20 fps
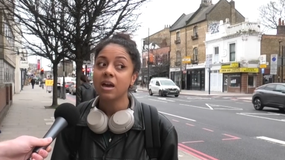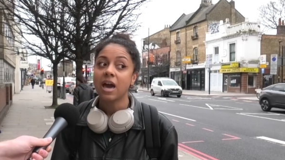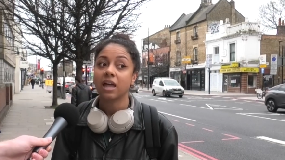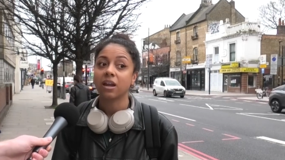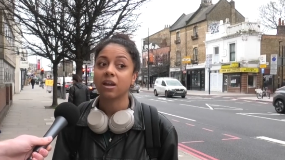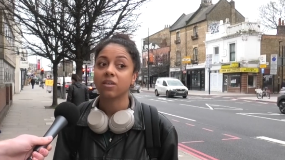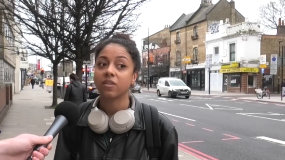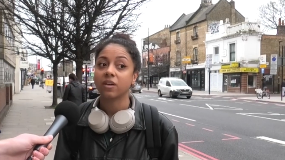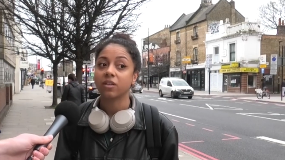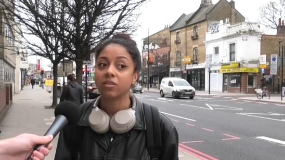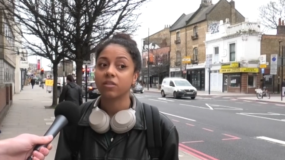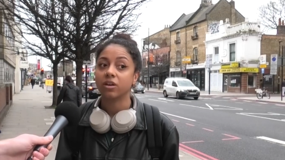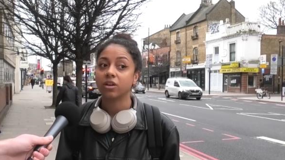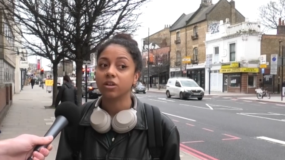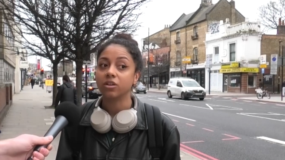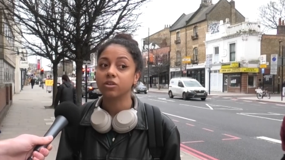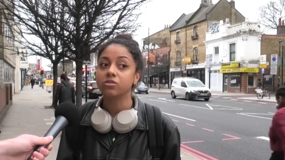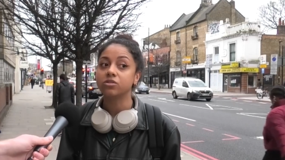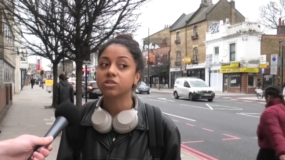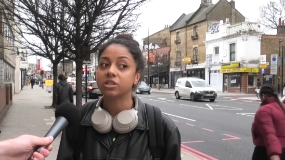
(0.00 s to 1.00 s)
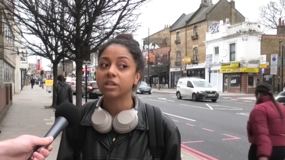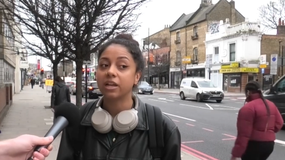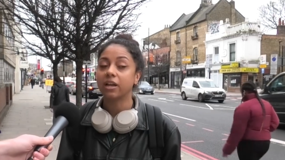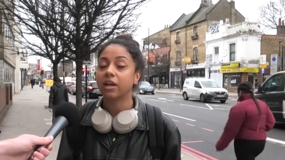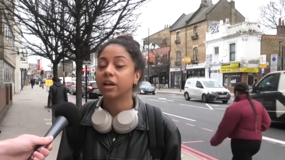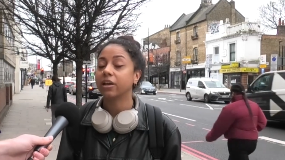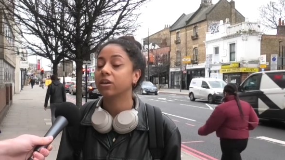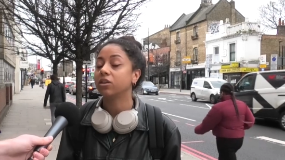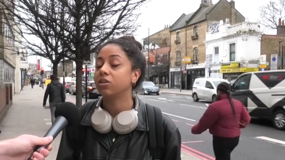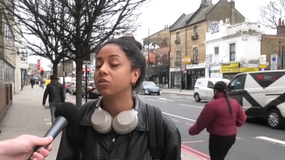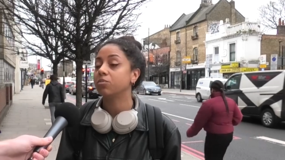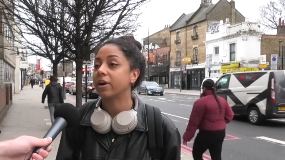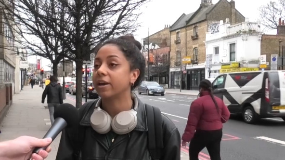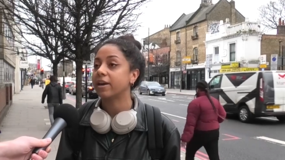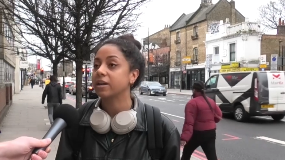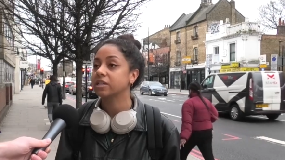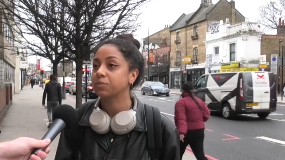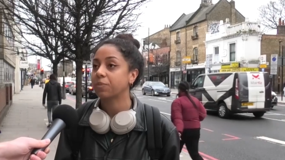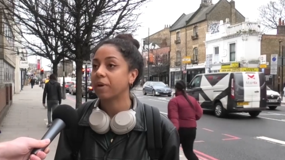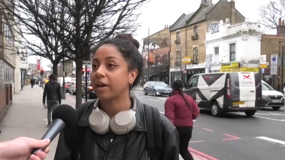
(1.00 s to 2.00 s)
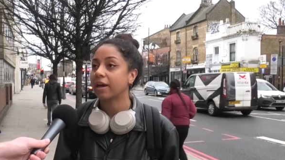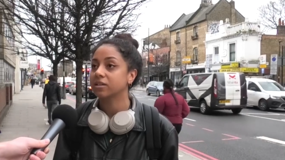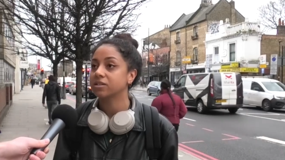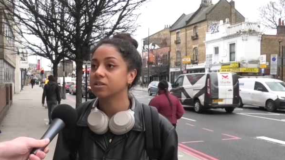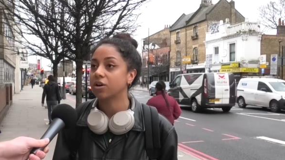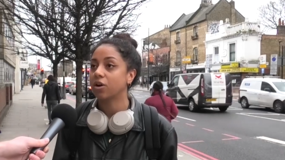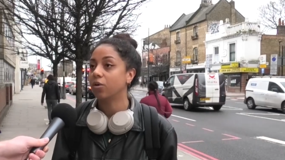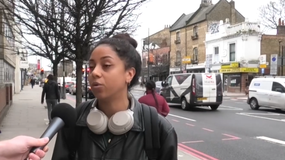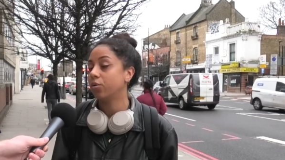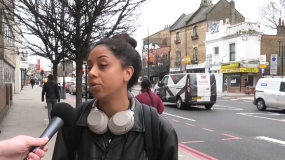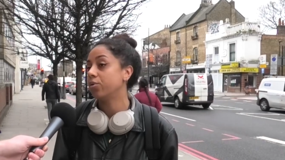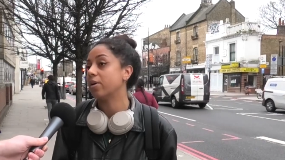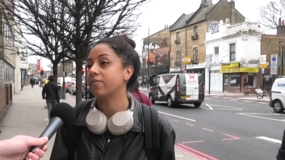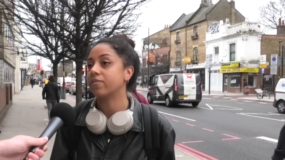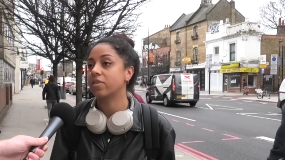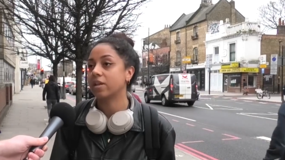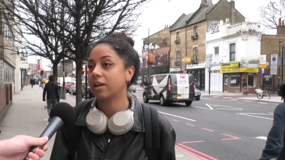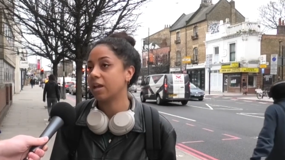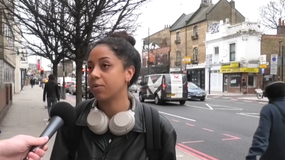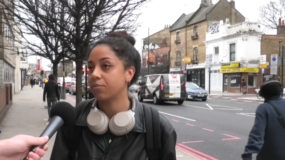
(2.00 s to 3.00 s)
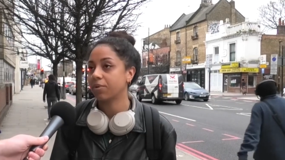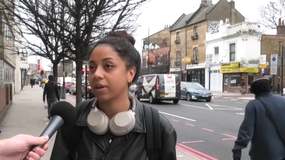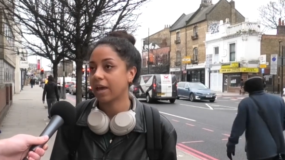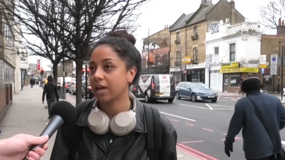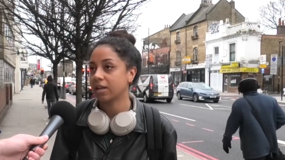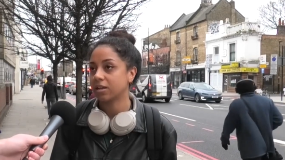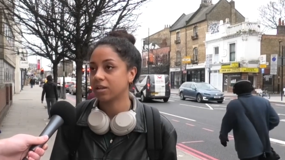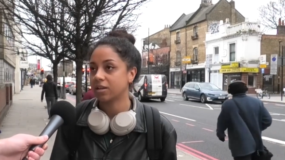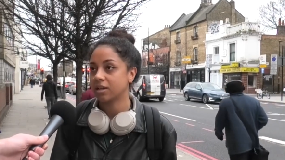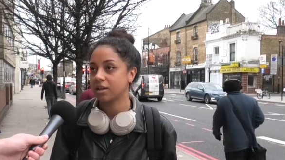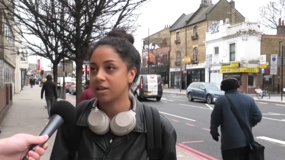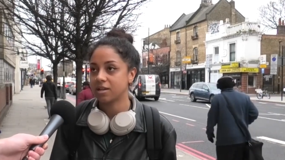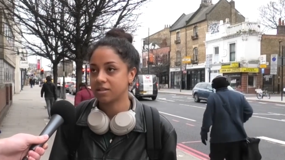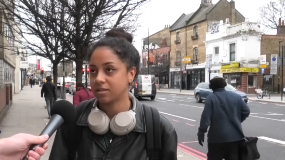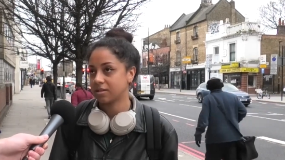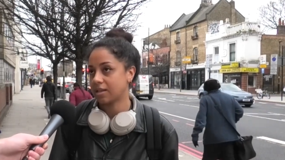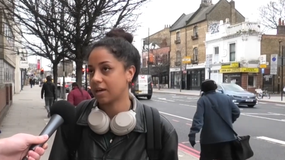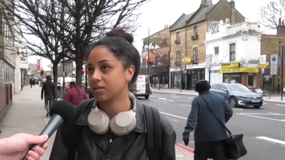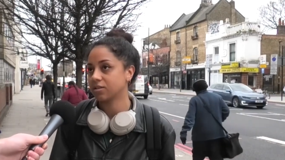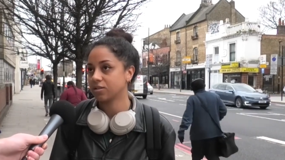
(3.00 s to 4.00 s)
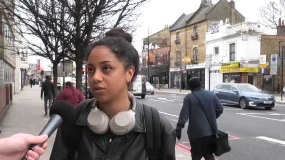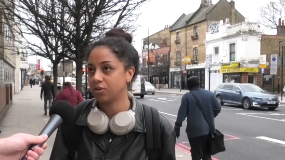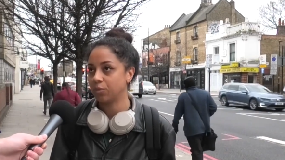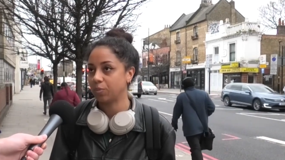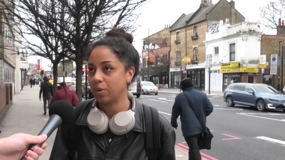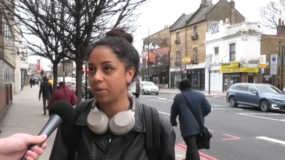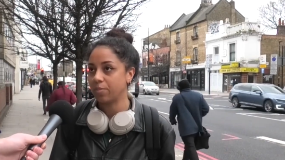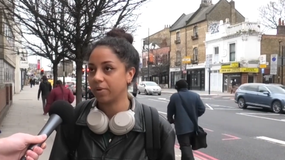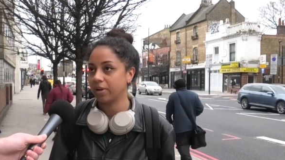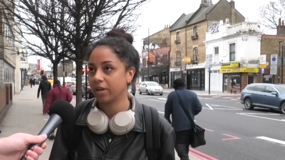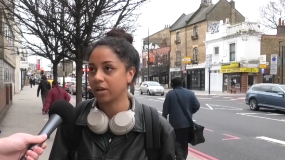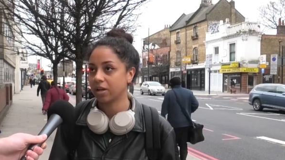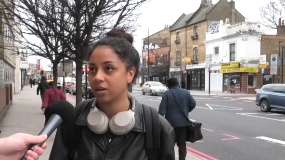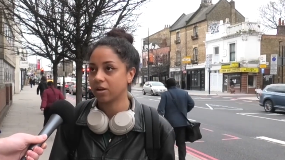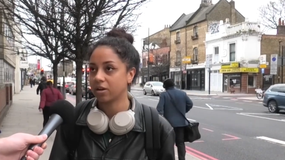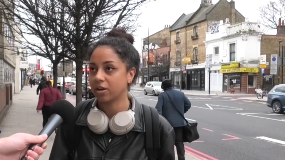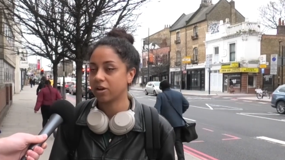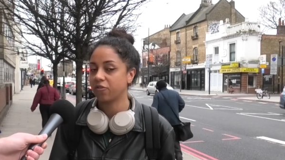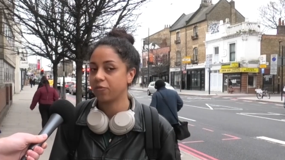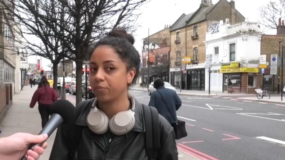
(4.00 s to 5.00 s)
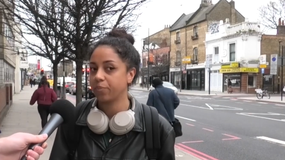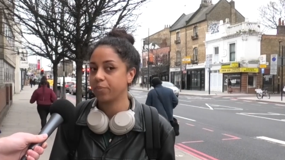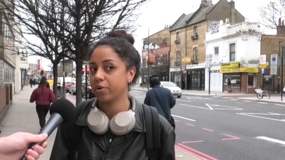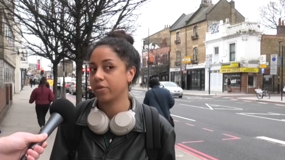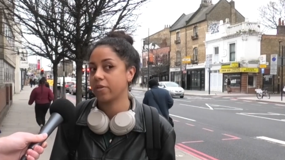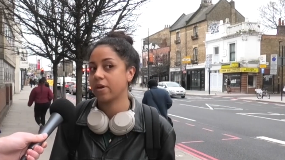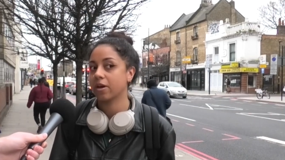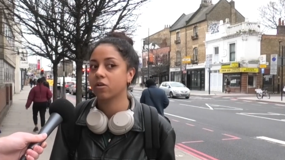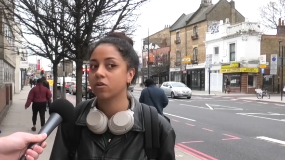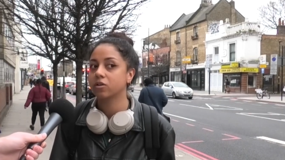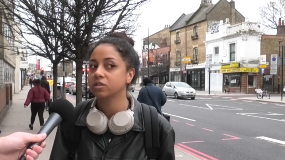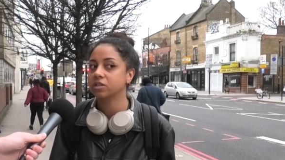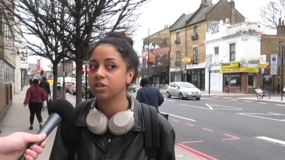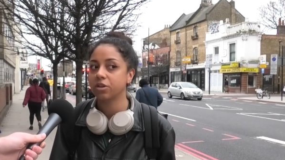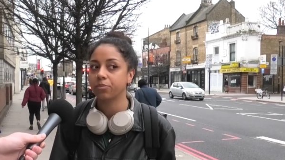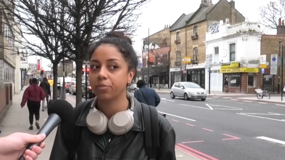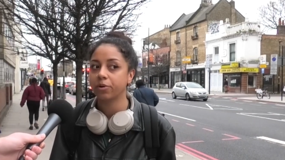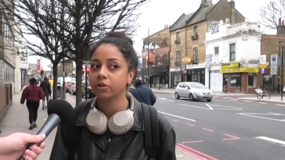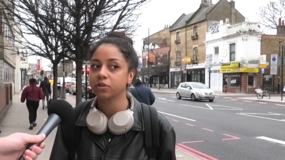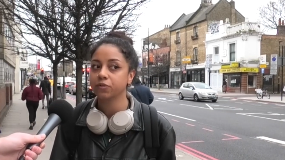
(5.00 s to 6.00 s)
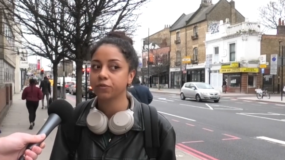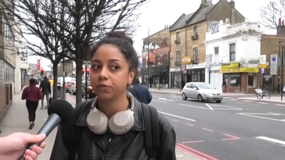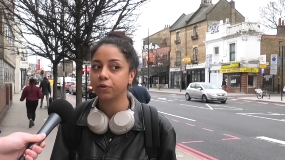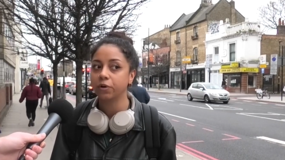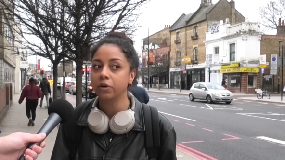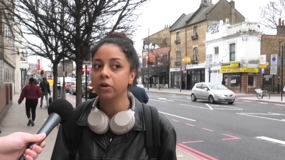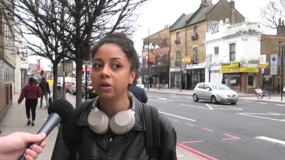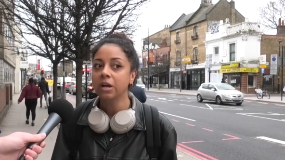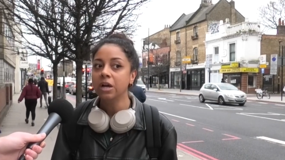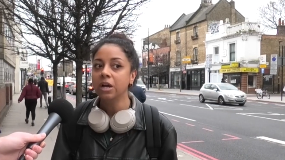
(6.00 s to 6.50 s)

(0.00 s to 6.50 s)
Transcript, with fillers: and I think that usually, like you might expect, oh, whoever the Labour candidate is, that's who people are going to kind of put their cross in the box for.